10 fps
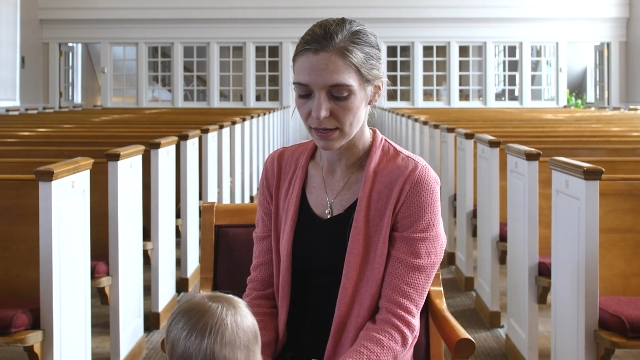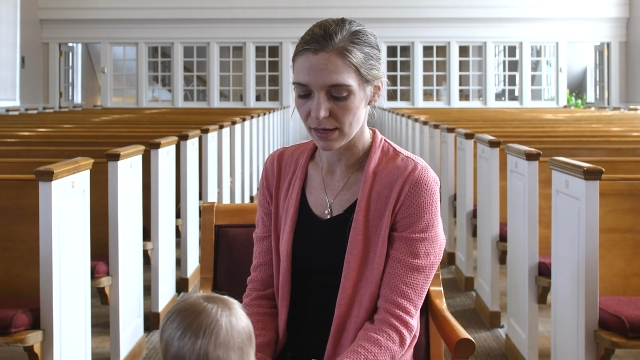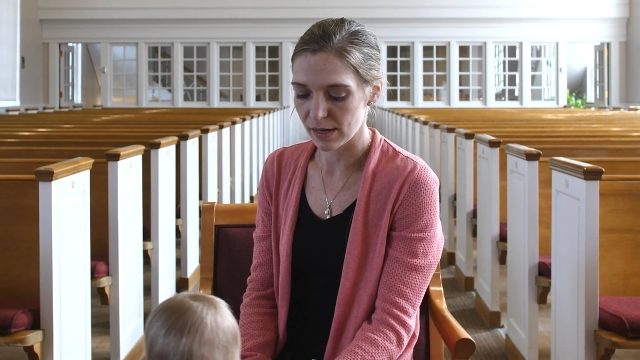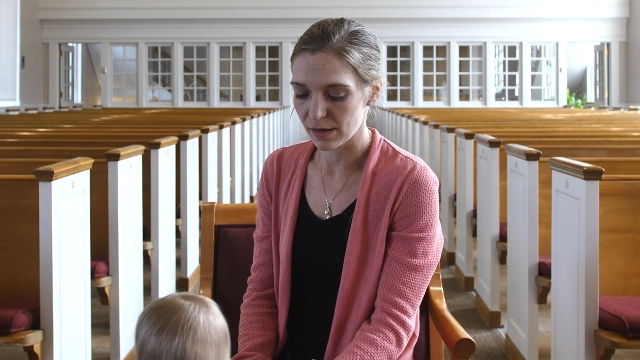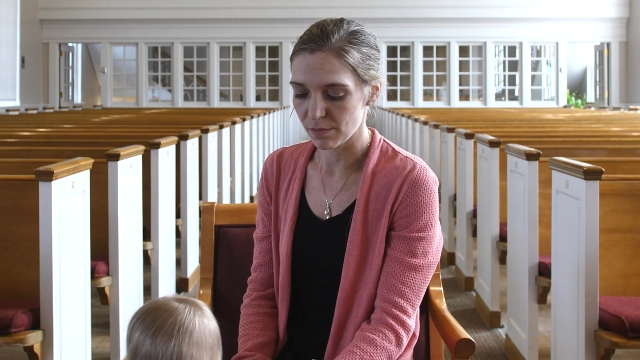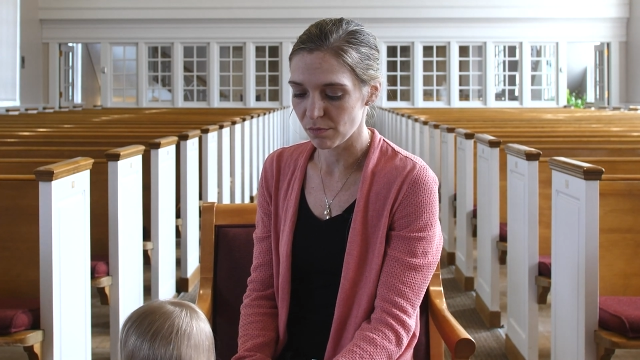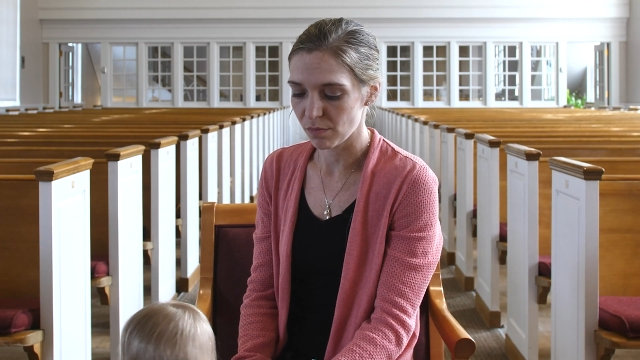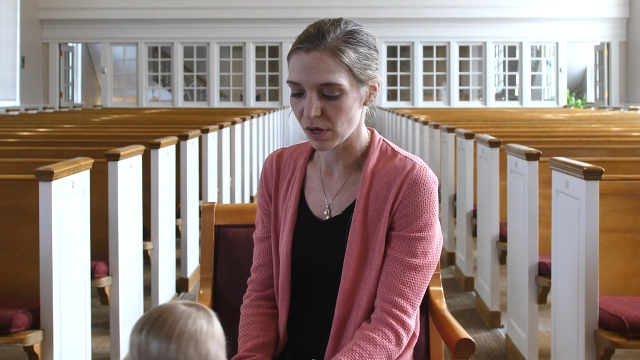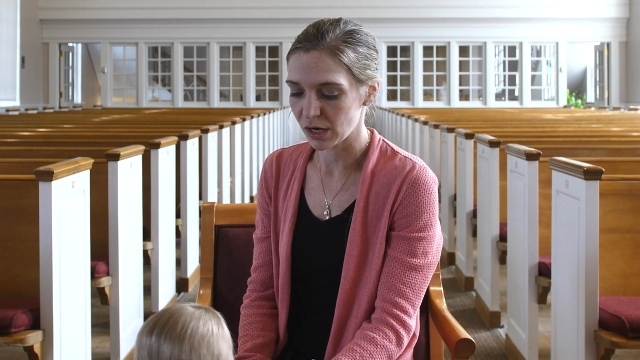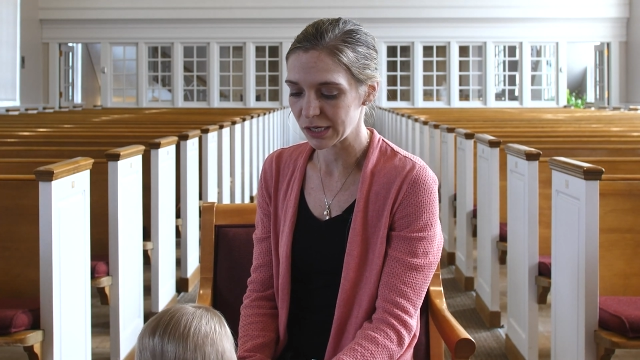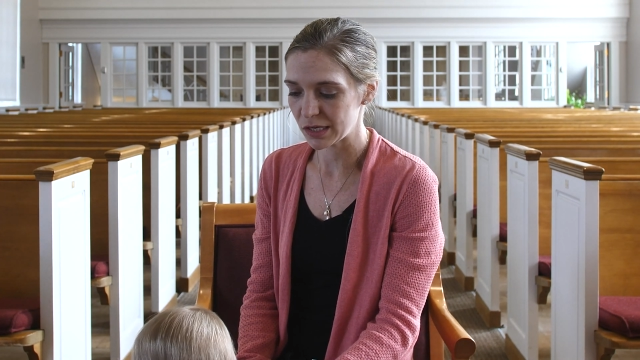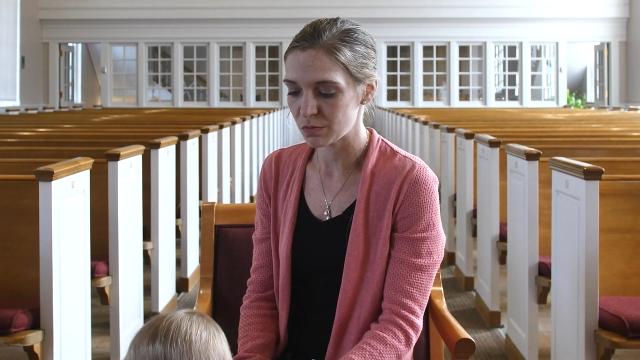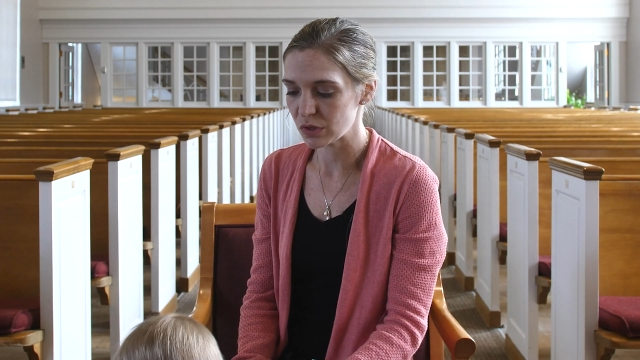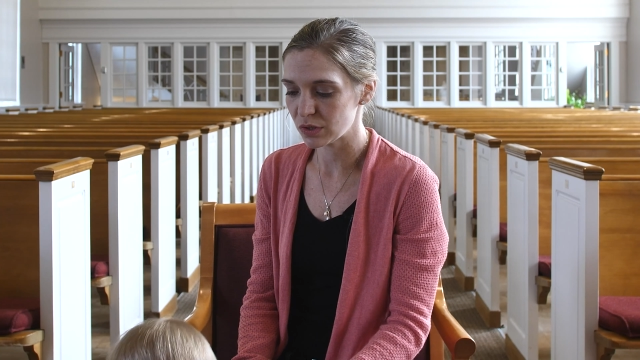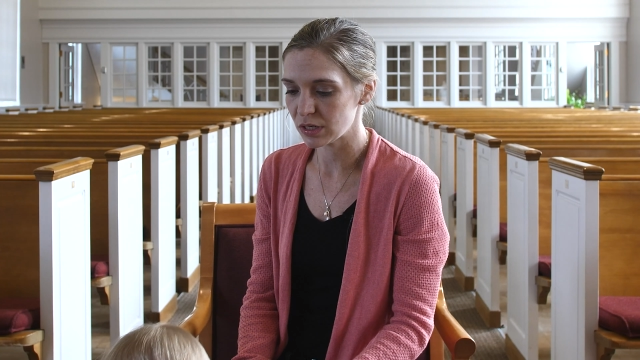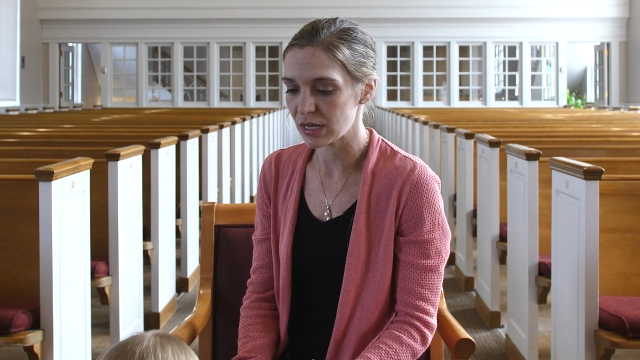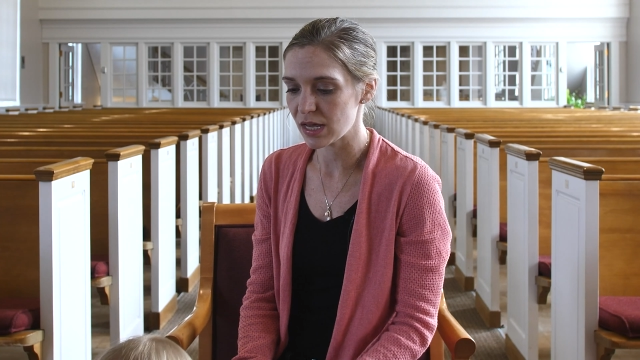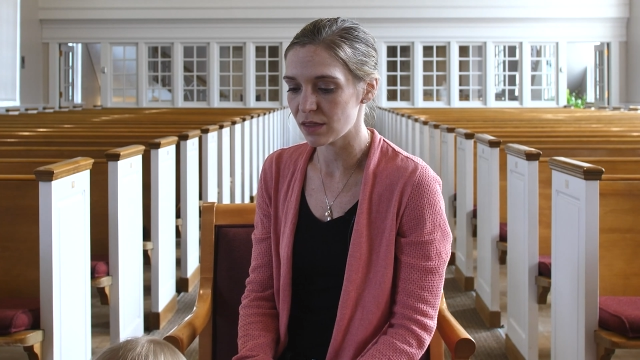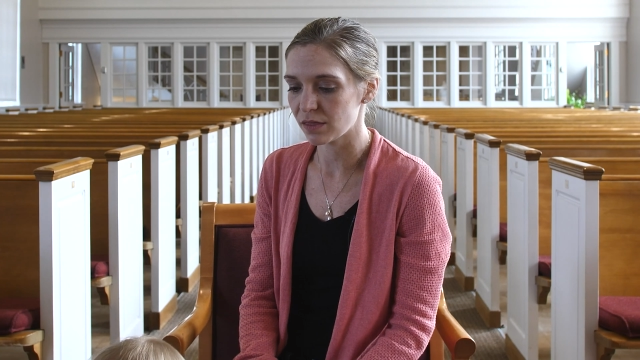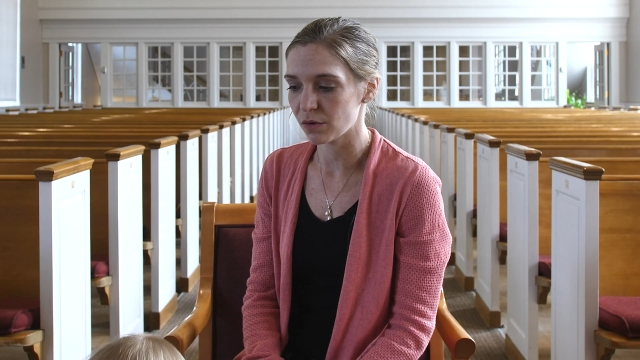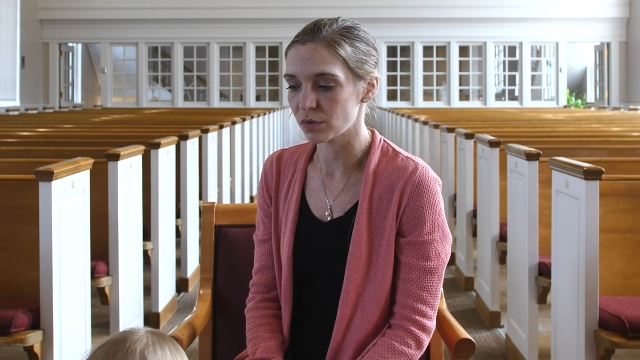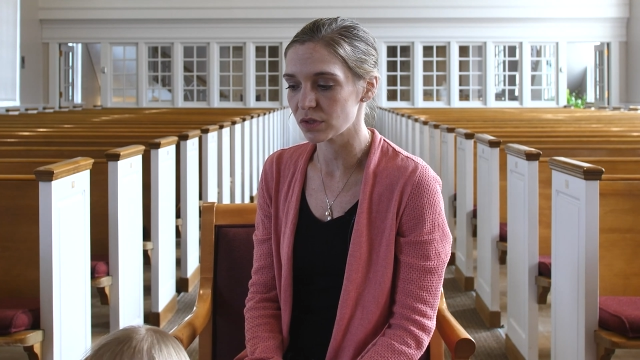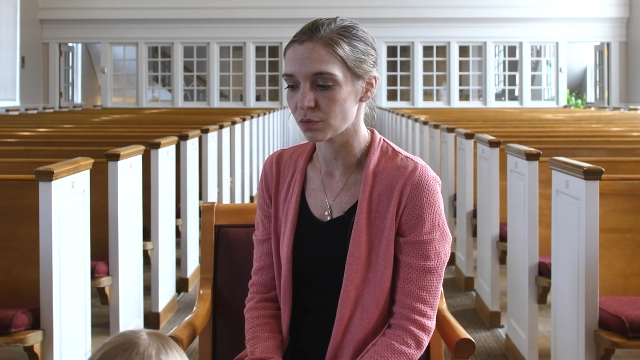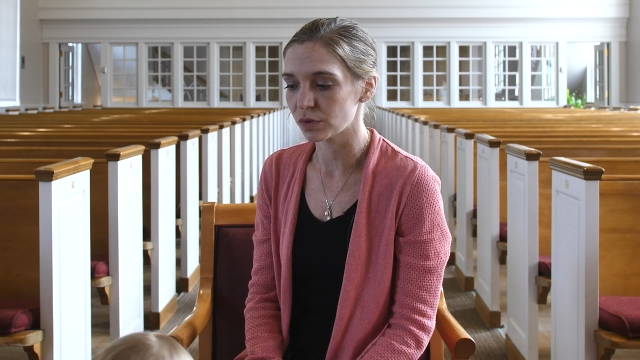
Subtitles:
a community that was